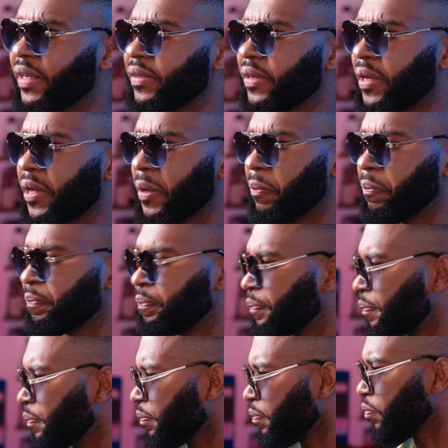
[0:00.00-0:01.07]
that
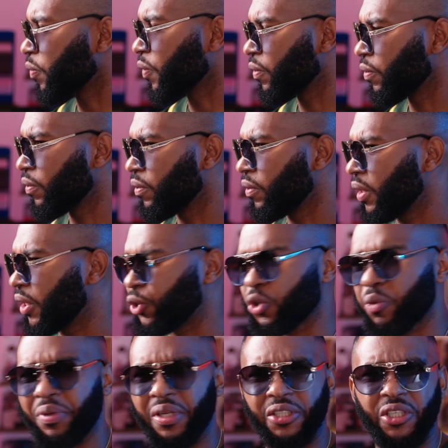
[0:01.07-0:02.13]
it
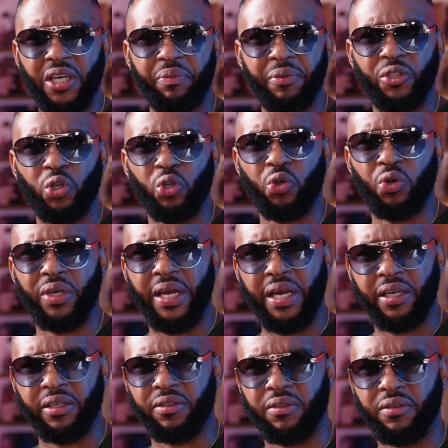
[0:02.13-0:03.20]
should be the Jameson
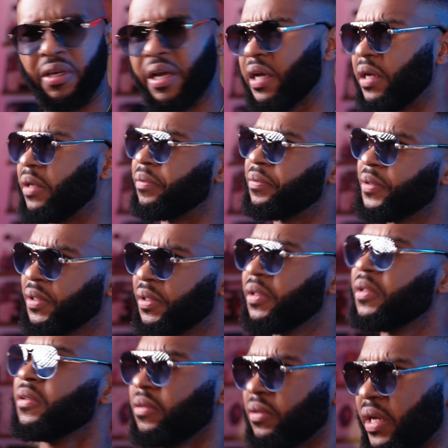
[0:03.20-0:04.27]
Connect. Yeah.
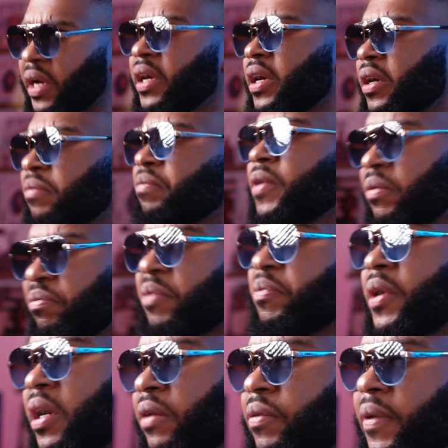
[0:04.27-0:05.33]
I
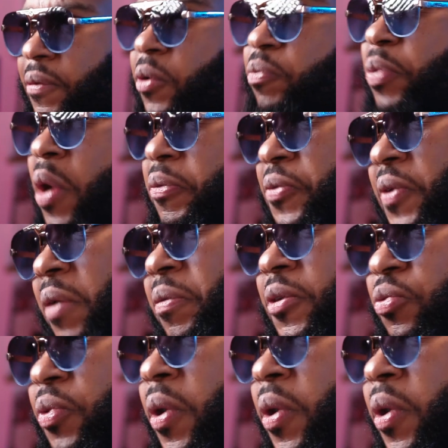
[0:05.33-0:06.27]
remember I got props for that one as